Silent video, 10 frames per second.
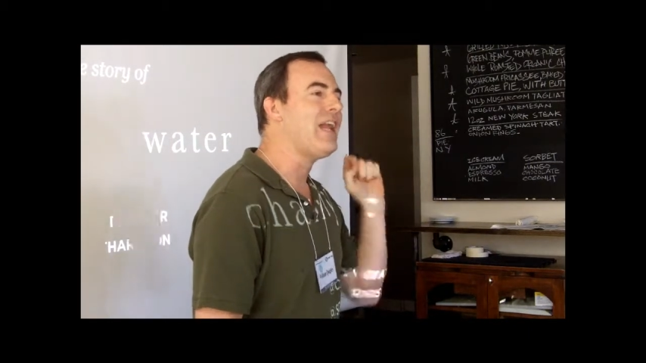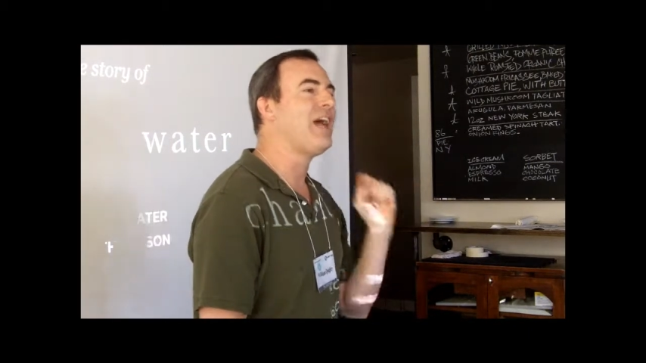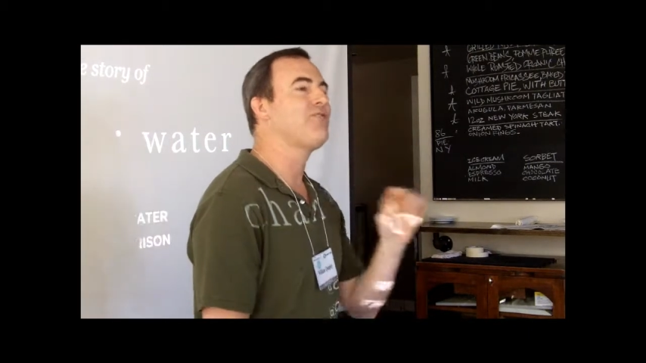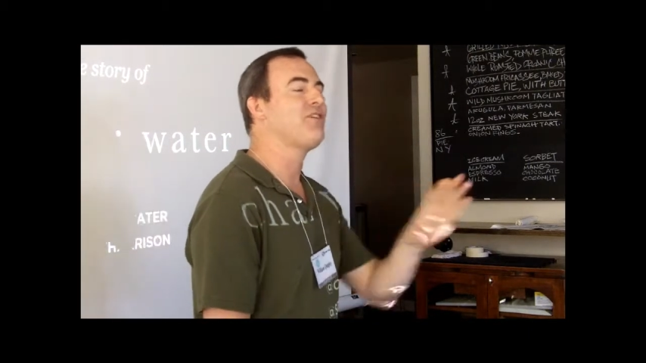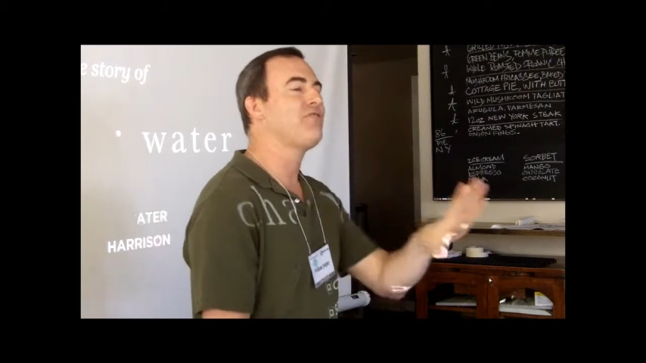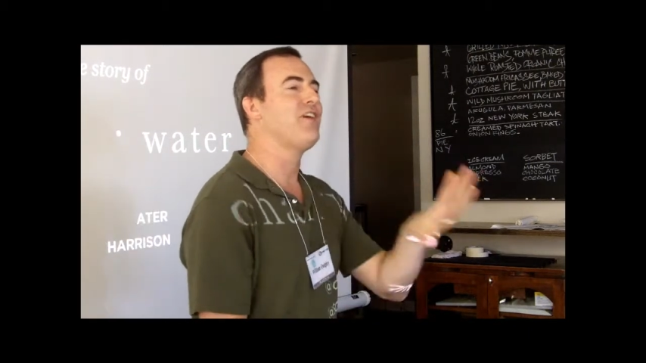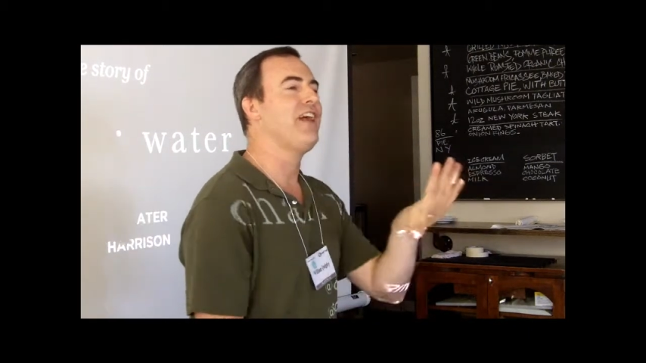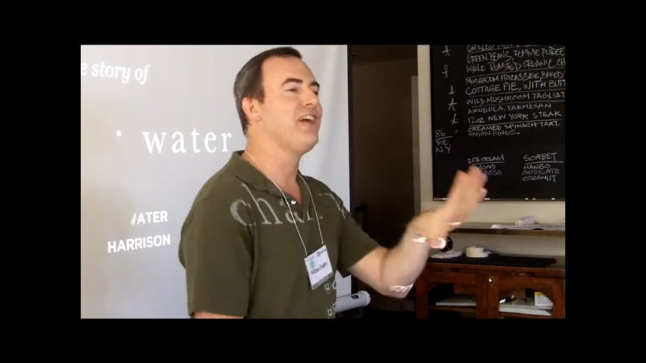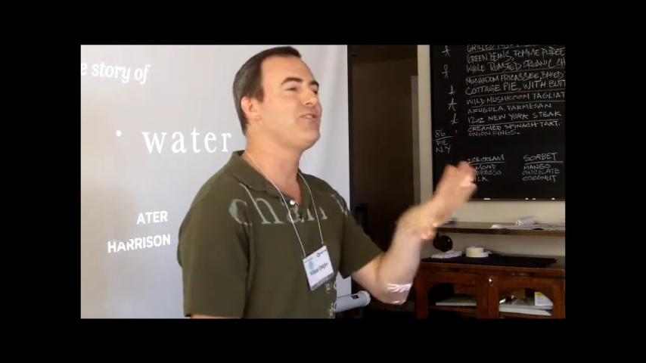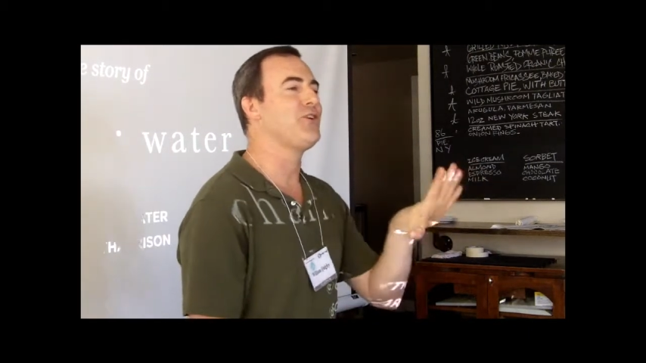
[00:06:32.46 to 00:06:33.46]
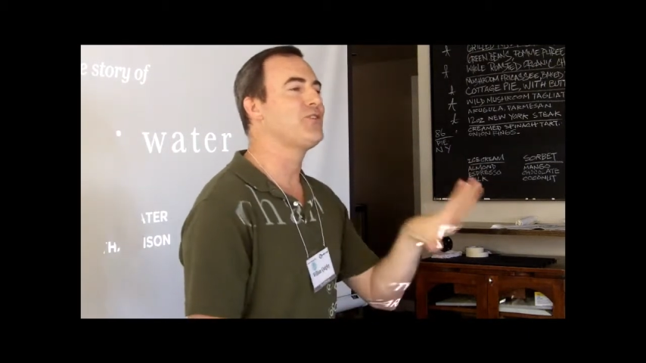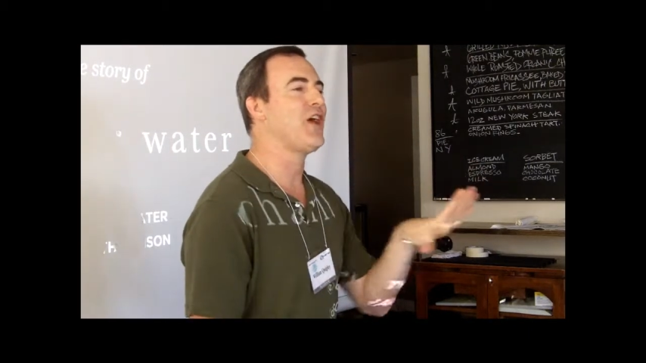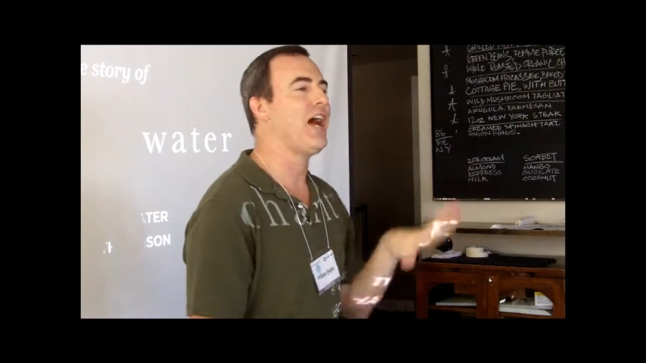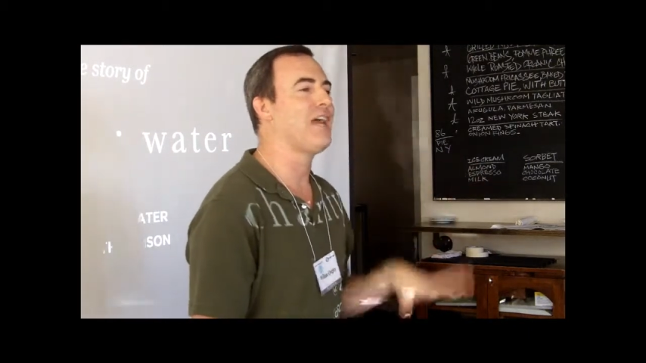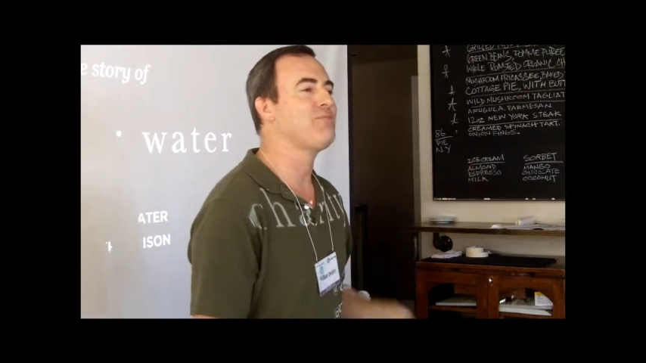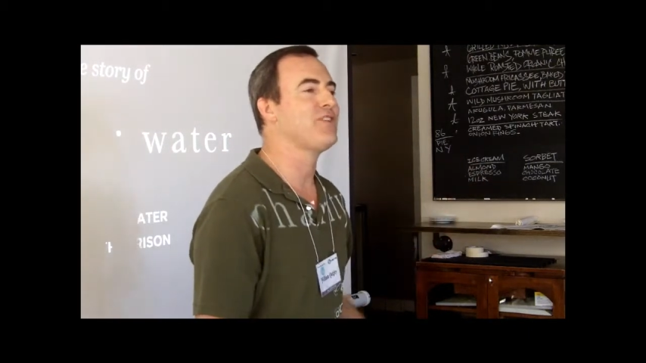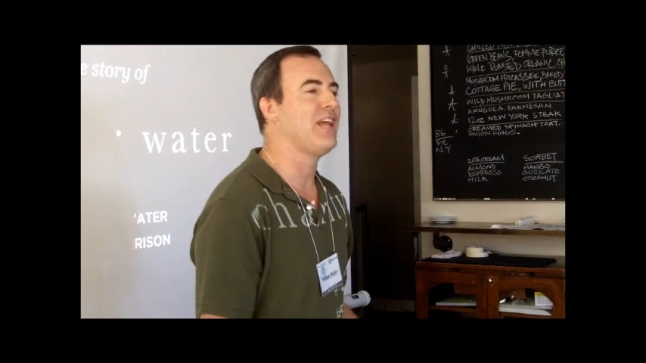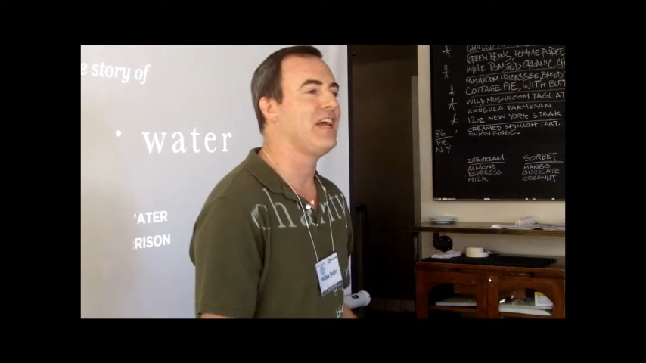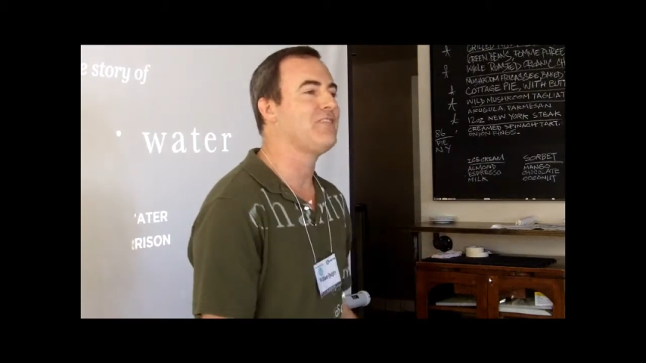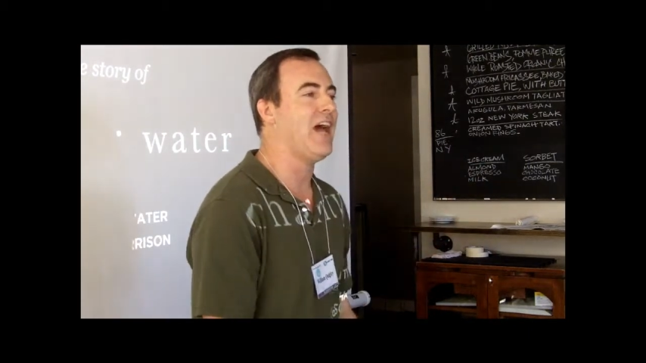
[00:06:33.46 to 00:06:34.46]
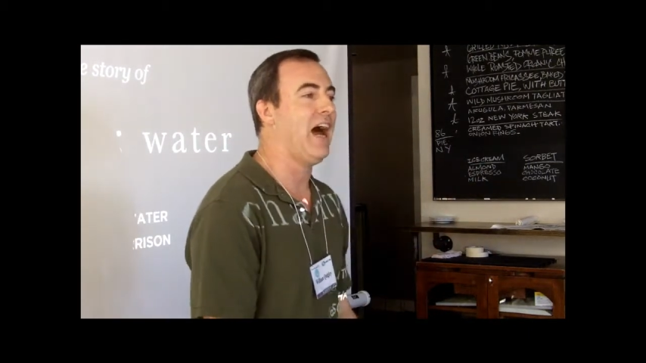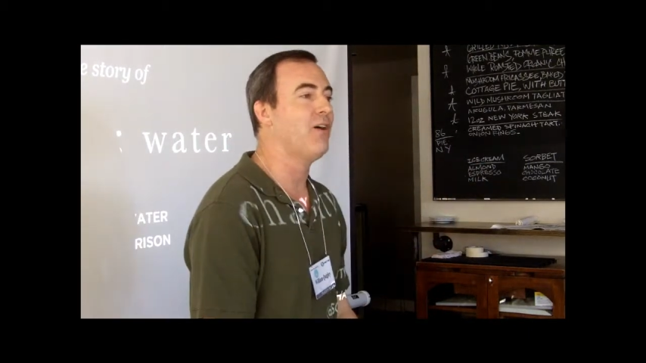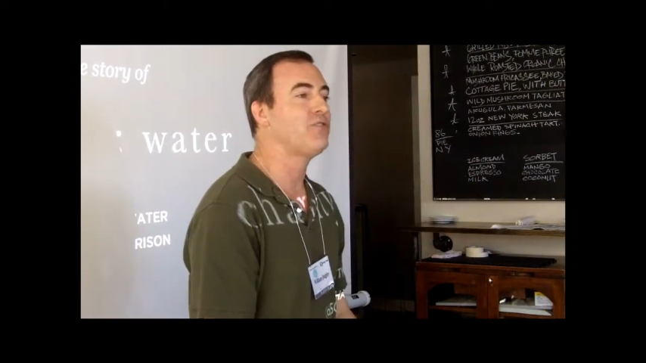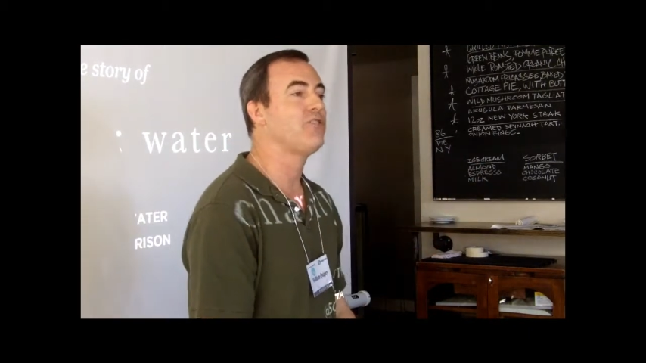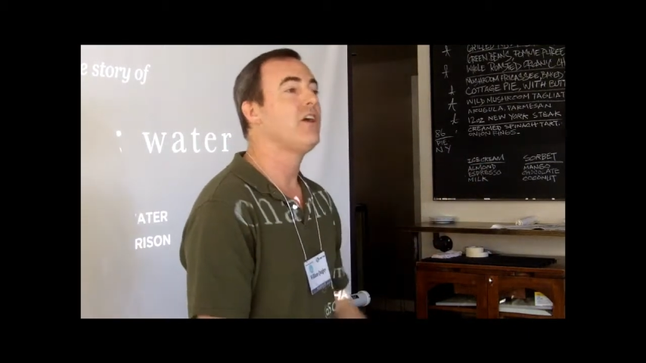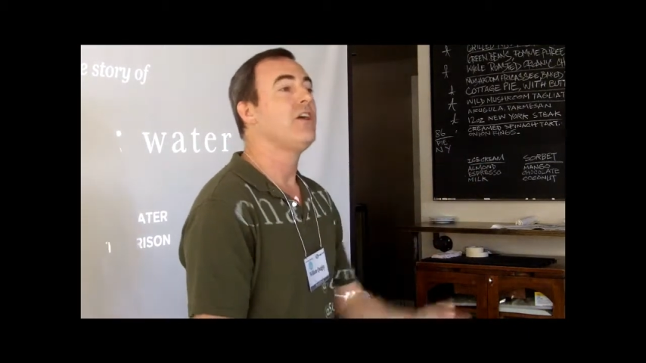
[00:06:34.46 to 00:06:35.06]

And as the Financial Times lays out